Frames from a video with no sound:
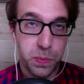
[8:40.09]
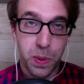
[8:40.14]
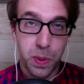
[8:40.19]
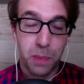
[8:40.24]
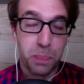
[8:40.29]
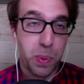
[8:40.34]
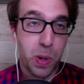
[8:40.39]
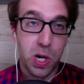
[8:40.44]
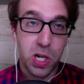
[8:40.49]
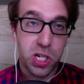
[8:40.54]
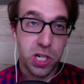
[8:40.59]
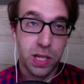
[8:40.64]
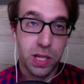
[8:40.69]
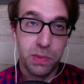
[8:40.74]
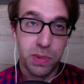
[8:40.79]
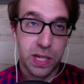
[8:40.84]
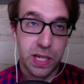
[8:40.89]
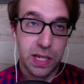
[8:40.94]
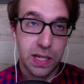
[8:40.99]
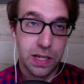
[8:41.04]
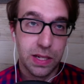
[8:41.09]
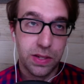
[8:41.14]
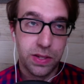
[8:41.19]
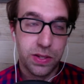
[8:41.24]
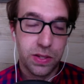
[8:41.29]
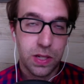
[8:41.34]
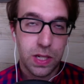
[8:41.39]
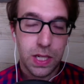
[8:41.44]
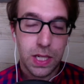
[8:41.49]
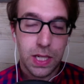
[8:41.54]
Partially
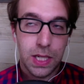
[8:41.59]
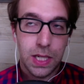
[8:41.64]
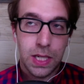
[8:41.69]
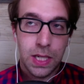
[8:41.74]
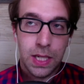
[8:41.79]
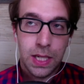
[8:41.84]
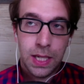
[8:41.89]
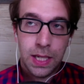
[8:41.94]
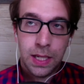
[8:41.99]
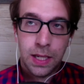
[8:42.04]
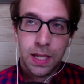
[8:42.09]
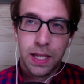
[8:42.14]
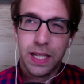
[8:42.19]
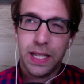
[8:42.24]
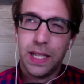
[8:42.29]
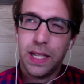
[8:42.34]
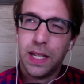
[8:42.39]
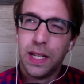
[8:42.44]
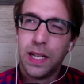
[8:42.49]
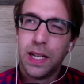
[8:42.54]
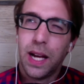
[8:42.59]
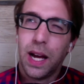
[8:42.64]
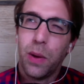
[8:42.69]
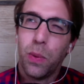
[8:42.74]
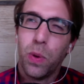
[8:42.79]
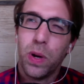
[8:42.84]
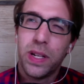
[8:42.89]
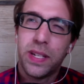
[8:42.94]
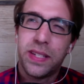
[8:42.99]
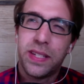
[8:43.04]
because in, I
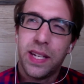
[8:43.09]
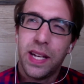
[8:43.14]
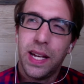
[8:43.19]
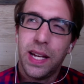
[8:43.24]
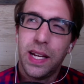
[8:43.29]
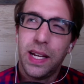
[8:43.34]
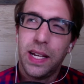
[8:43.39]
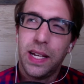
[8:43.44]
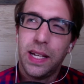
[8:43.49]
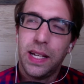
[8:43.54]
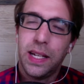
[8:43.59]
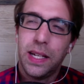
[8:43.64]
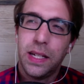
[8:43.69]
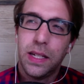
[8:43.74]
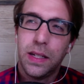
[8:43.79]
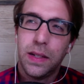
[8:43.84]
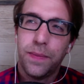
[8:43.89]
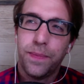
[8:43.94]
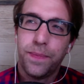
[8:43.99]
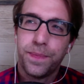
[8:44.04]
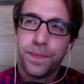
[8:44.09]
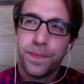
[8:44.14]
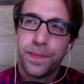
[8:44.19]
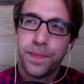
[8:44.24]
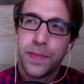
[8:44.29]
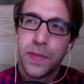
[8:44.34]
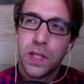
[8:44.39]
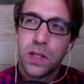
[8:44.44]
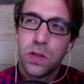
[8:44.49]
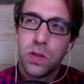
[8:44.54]
want to say,
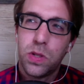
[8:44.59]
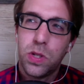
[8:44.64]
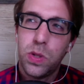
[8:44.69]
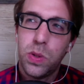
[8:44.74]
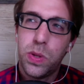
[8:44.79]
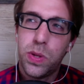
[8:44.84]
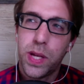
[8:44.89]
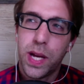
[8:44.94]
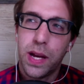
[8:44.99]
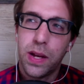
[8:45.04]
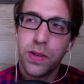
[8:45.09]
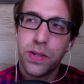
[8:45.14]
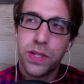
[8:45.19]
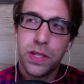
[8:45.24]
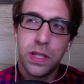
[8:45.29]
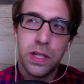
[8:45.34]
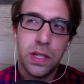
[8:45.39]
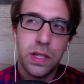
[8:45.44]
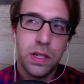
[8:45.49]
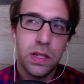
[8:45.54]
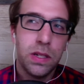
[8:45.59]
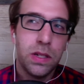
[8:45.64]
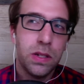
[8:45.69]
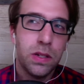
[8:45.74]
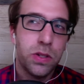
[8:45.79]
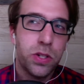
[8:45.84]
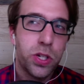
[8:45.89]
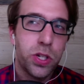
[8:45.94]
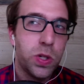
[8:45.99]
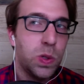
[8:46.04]

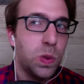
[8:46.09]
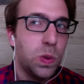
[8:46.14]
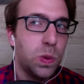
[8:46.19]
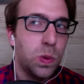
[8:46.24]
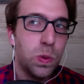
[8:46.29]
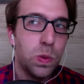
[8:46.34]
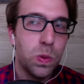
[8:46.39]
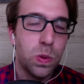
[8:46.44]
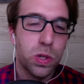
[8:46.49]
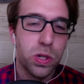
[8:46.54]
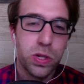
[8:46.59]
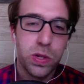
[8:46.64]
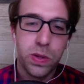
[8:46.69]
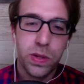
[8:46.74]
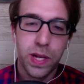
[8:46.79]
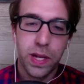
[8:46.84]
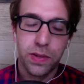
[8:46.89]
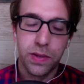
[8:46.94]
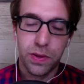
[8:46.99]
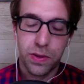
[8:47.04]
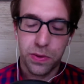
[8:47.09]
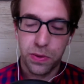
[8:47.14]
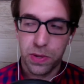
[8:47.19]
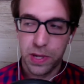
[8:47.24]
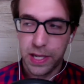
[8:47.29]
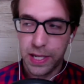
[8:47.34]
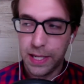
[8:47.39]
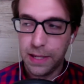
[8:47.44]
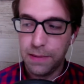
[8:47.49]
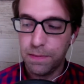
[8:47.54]
2002 or
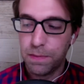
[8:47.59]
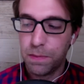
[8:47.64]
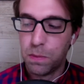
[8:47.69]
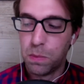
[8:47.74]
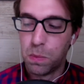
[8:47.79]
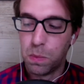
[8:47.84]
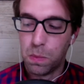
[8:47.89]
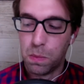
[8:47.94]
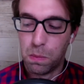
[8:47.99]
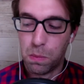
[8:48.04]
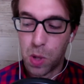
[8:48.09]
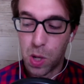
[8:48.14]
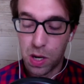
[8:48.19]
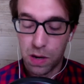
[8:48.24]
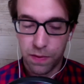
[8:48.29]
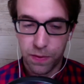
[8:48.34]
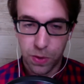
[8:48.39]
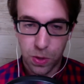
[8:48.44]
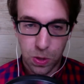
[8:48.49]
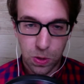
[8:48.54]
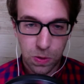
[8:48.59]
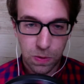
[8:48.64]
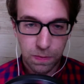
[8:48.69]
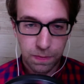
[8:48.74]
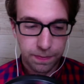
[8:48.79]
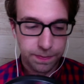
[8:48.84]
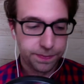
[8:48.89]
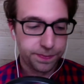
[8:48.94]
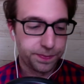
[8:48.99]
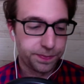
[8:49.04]
2003, Marvel
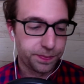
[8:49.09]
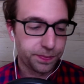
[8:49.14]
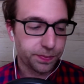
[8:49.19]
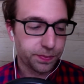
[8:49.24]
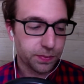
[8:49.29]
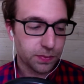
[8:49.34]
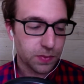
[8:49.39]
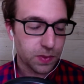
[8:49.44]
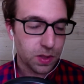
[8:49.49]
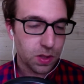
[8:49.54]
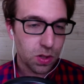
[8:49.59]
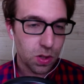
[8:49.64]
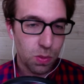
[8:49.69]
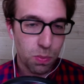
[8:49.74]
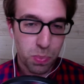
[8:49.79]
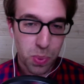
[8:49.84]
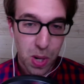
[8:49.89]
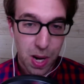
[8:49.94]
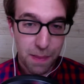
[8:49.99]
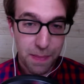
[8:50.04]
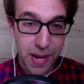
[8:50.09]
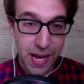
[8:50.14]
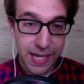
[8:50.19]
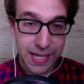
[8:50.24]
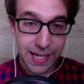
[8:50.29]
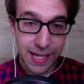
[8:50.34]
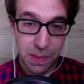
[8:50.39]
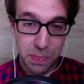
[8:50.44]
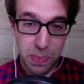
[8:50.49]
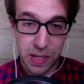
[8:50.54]
brought back
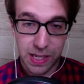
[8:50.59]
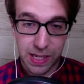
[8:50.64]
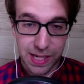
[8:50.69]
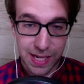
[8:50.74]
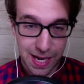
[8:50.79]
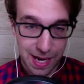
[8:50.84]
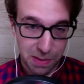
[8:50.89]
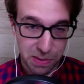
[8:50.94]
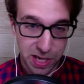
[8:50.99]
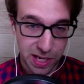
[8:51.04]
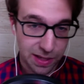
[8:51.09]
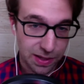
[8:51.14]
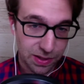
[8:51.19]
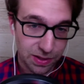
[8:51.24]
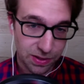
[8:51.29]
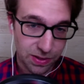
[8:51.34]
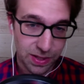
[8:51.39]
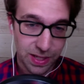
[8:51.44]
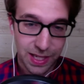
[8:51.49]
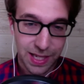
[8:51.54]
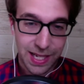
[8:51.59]
Epic Comics.